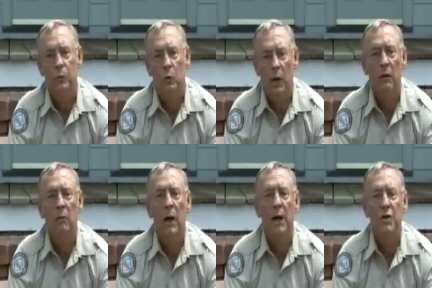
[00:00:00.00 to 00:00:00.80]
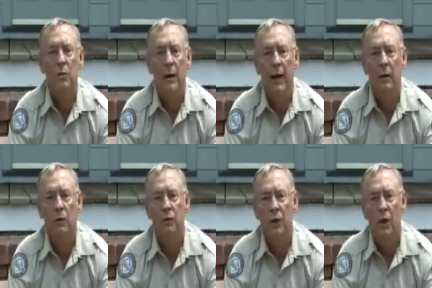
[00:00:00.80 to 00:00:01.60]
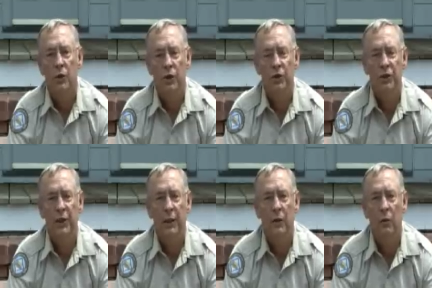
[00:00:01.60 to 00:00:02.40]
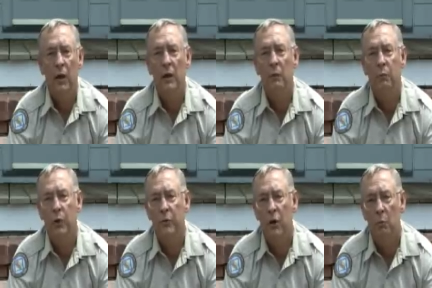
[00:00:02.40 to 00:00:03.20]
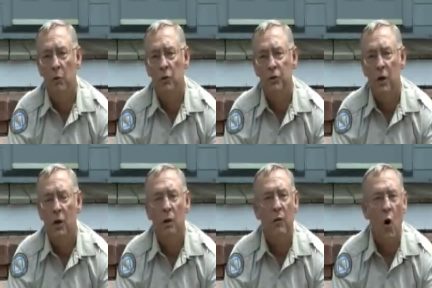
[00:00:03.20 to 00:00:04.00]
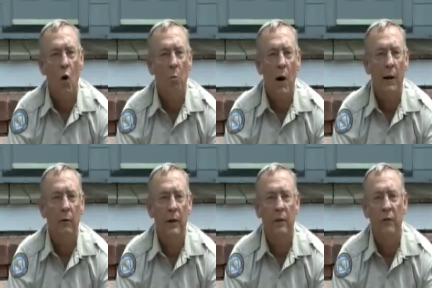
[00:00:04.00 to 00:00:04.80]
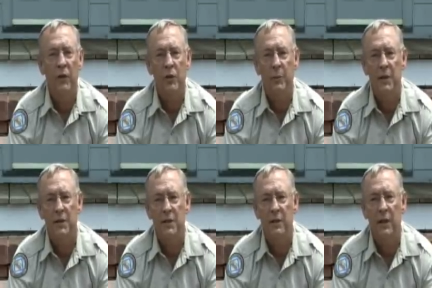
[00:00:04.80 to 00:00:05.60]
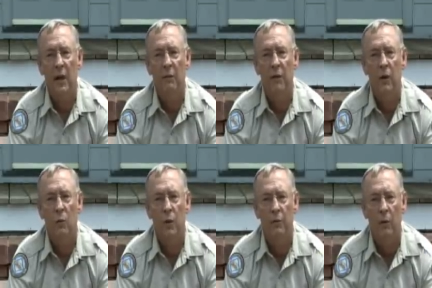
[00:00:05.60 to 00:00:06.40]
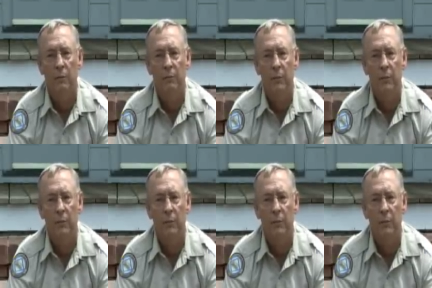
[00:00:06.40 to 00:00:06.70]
Recreational anglers should see greatly improved numbers of all migrating fish species in the Cape Fear River.